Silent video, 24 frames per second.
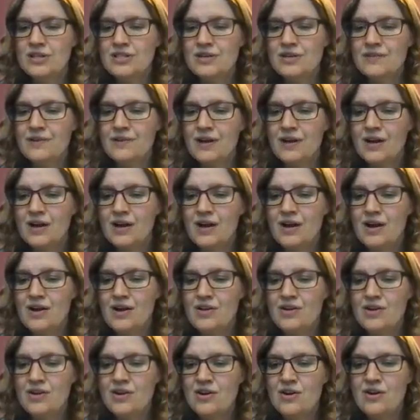a different
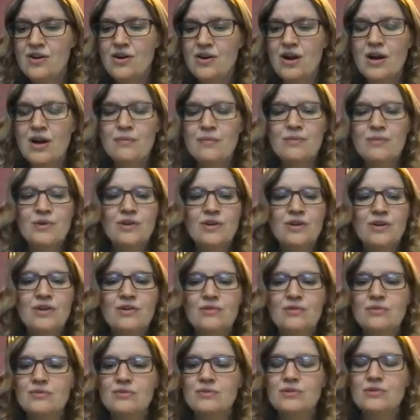color, I'm
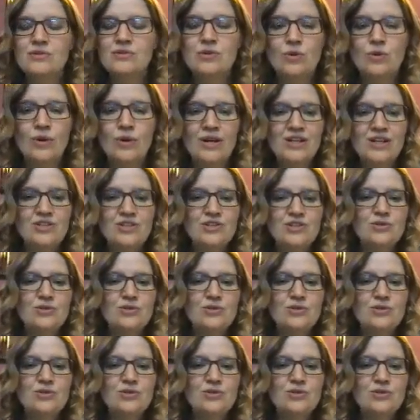going